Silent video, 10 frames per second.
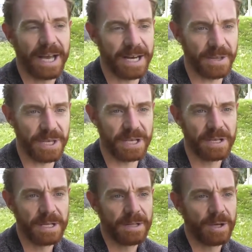And I think
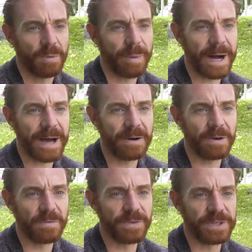part
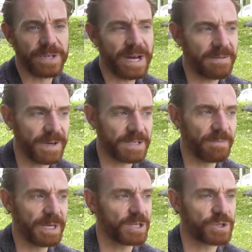of the side effect
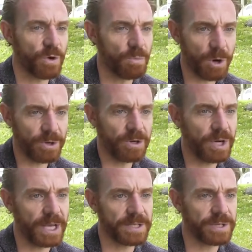of being so modern
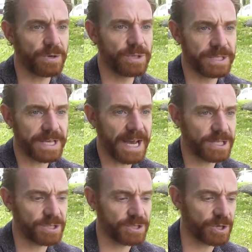and so
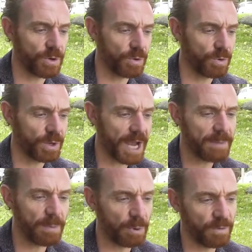detached and so
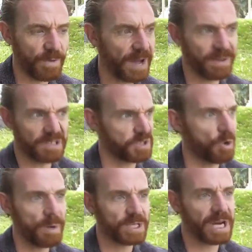capable of having
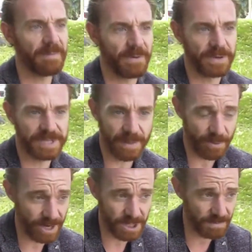so much comfort and
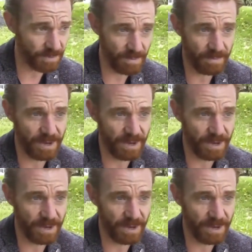separation from